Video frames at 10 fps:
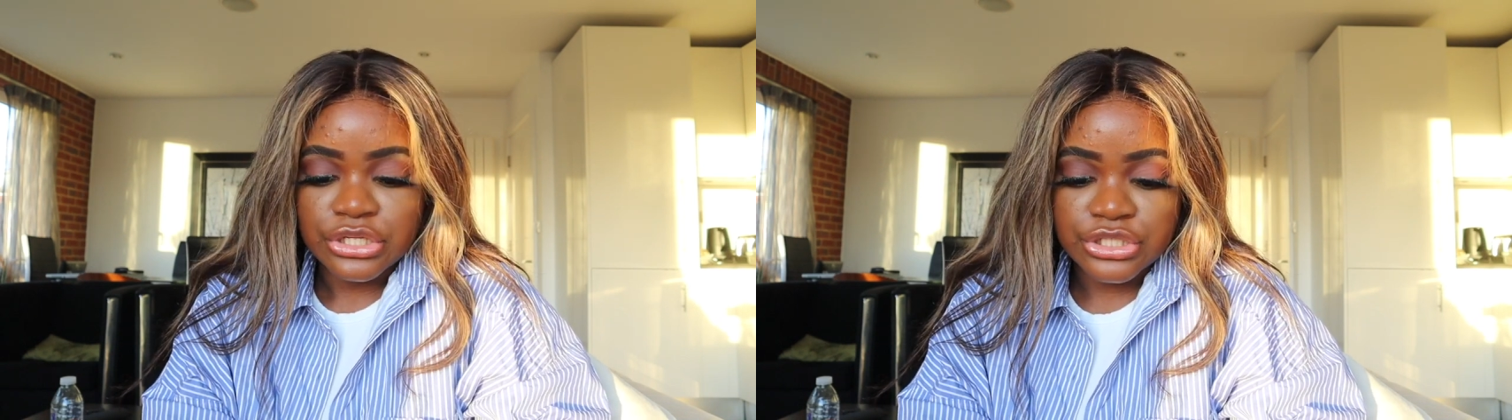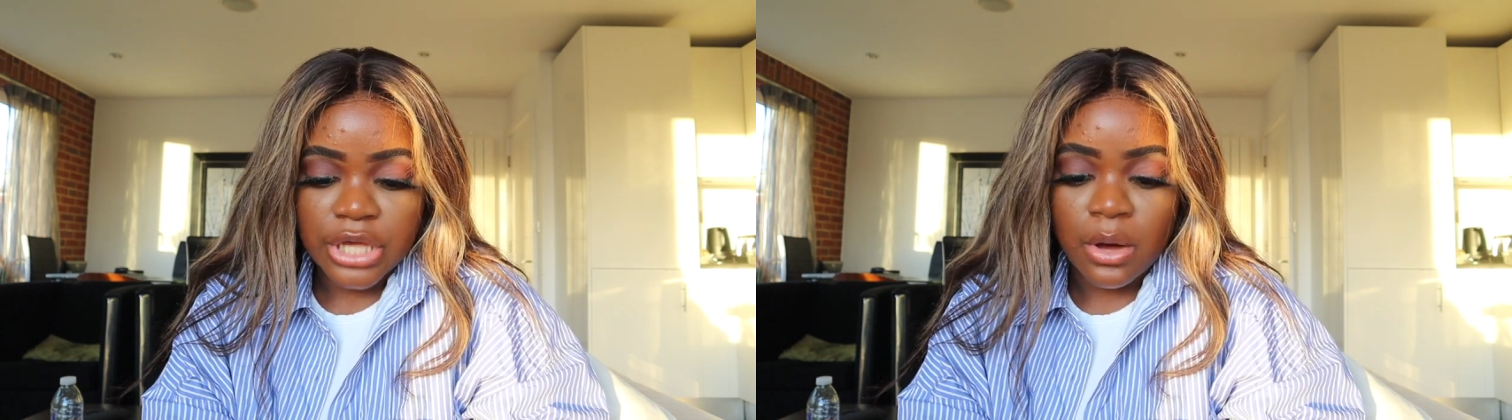
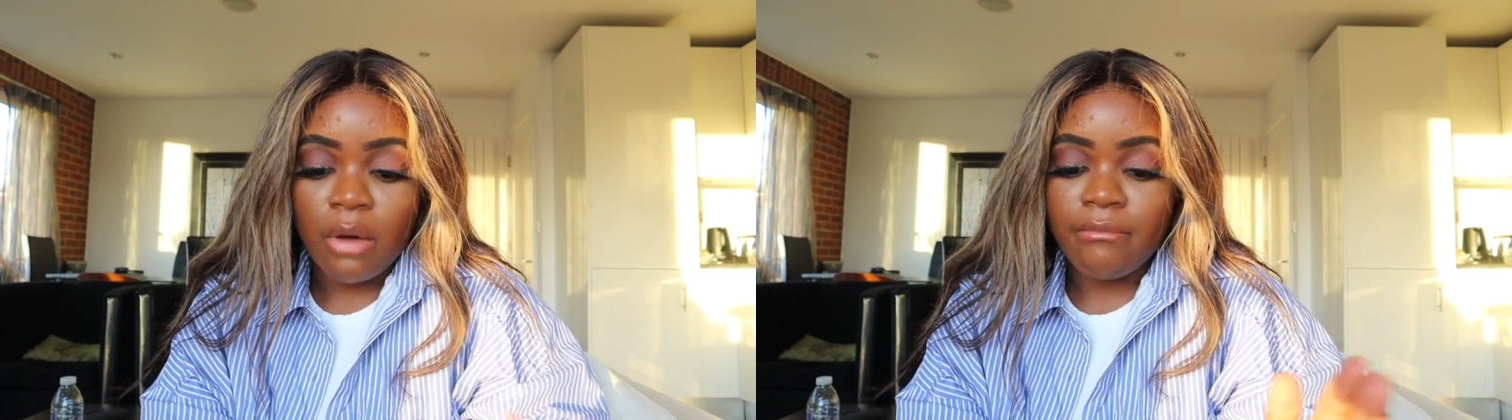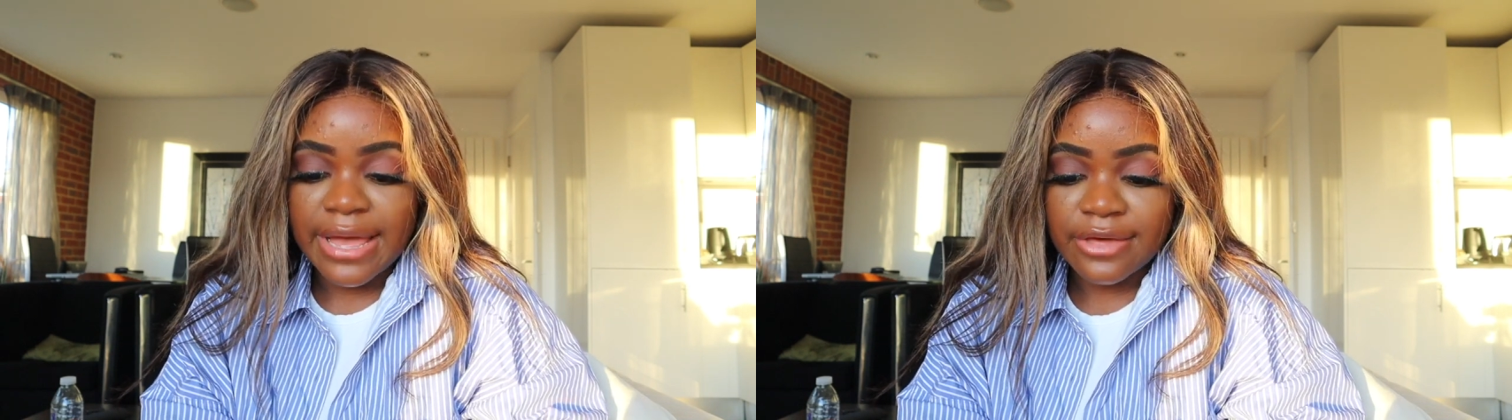
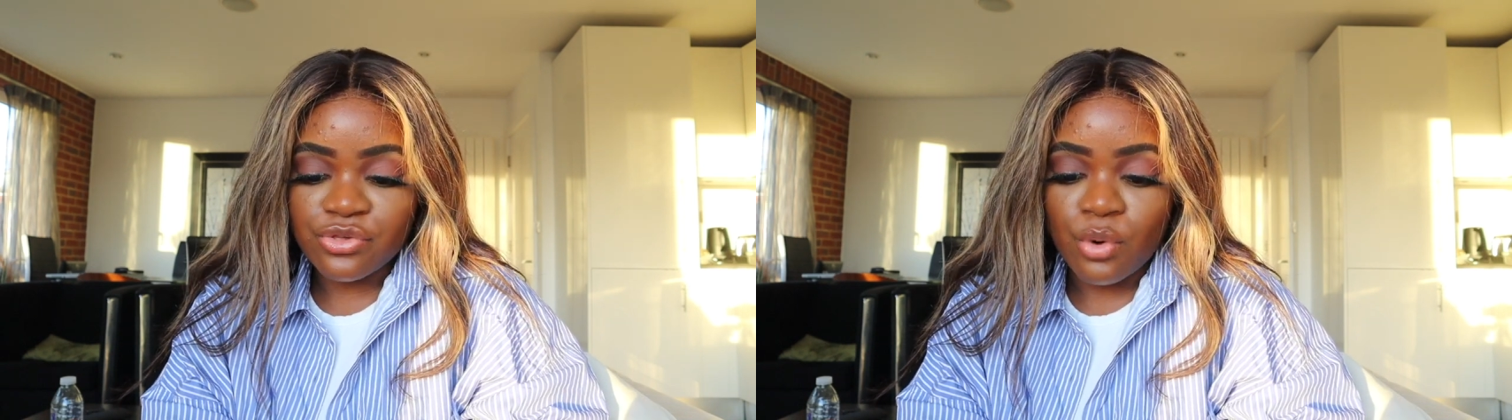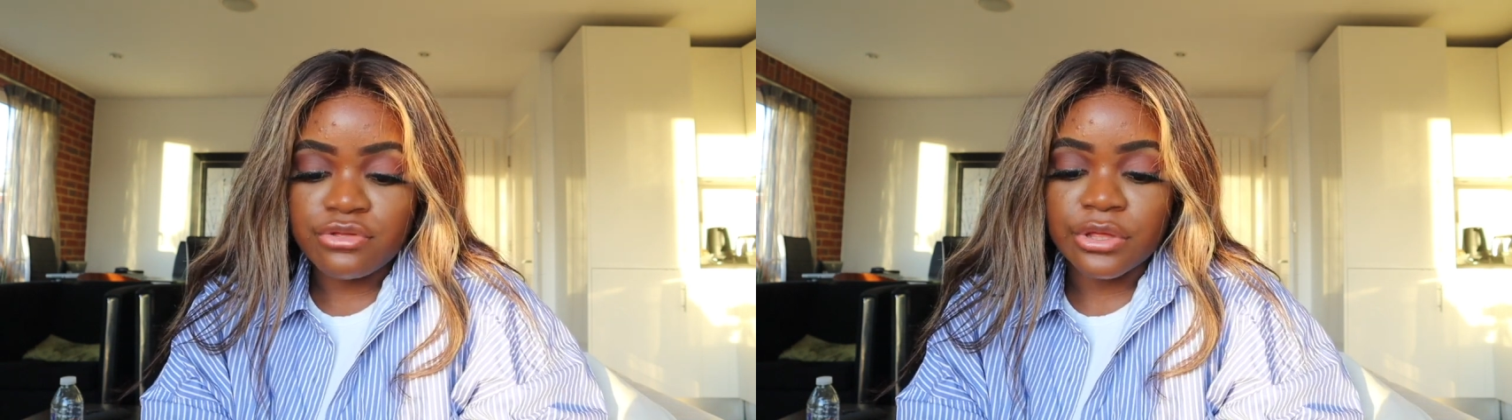So make
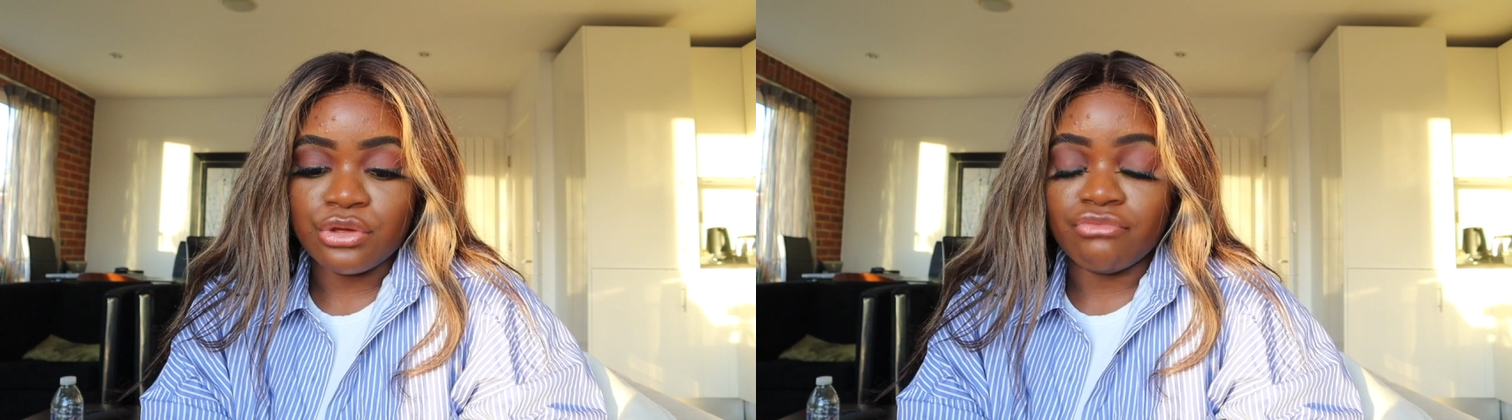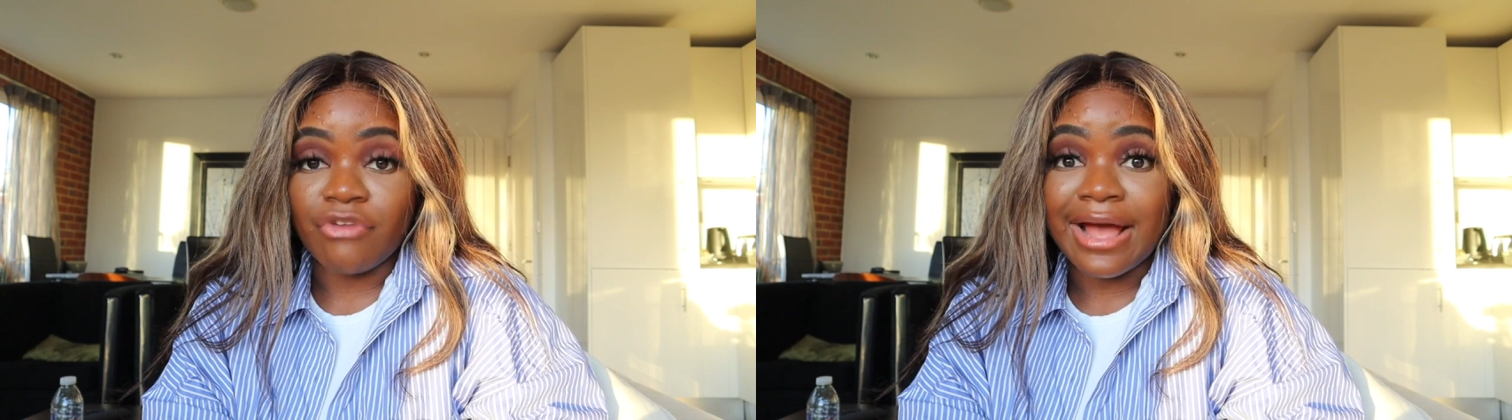sure that
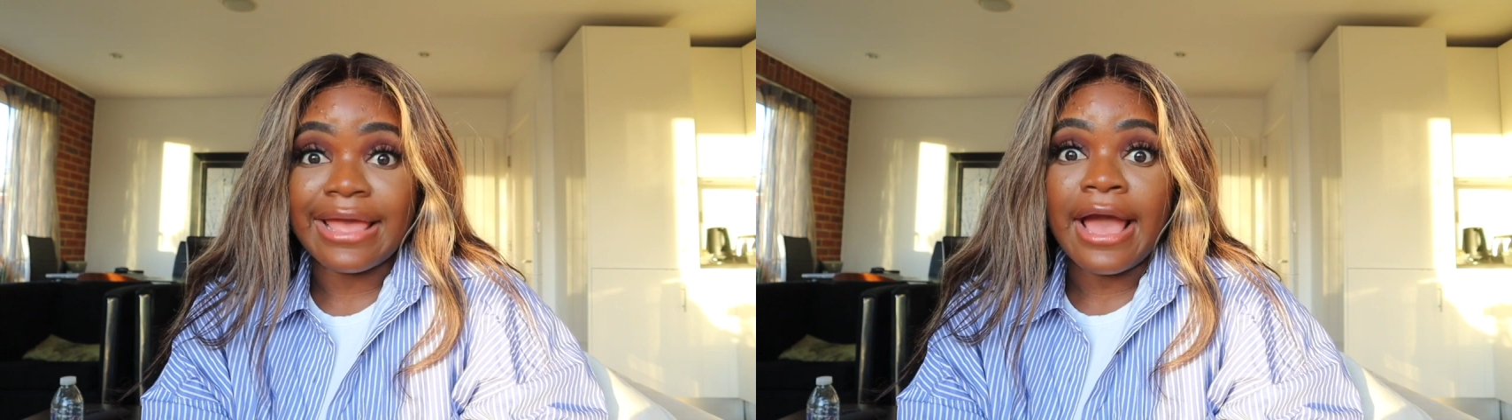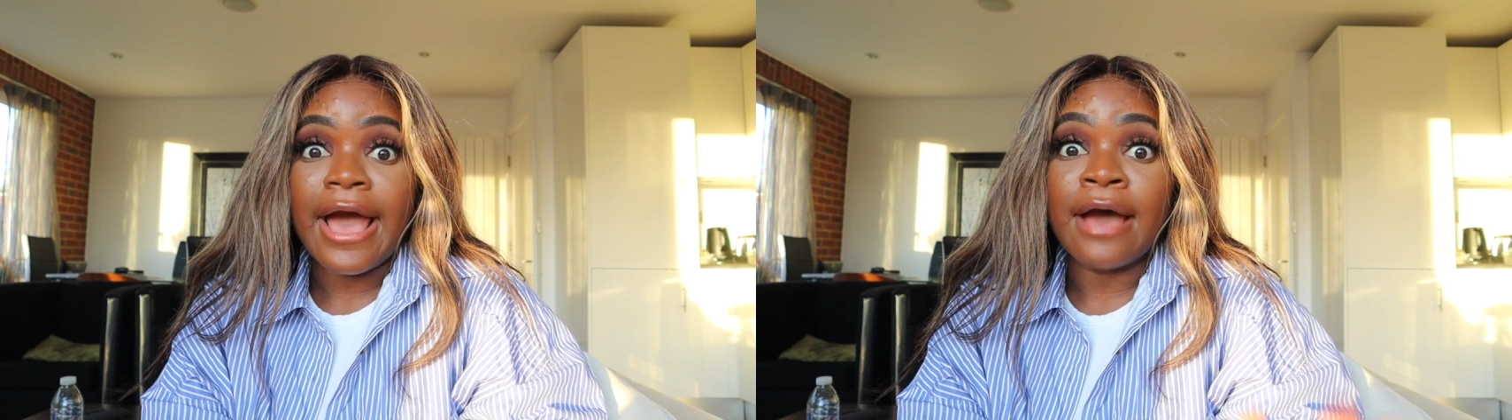you write